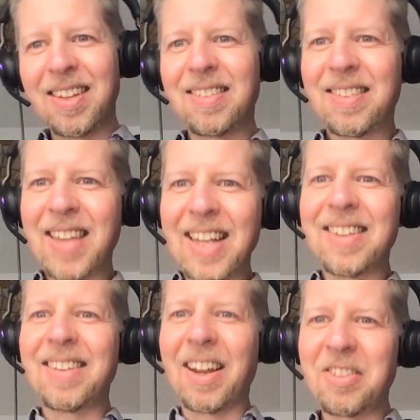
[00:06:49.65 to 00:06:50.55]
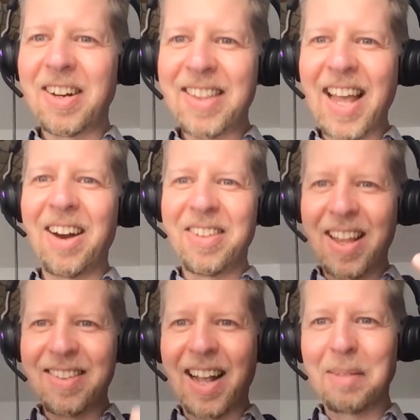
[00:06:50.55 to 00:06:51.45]
state is actually there and
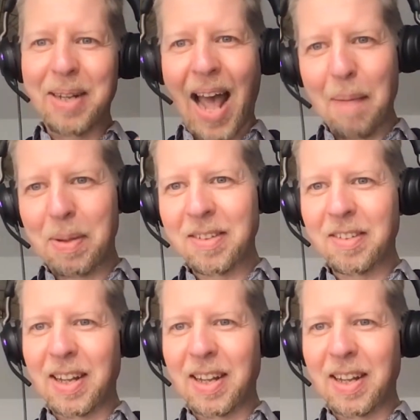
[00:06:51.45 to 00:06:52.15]
entanglement happens.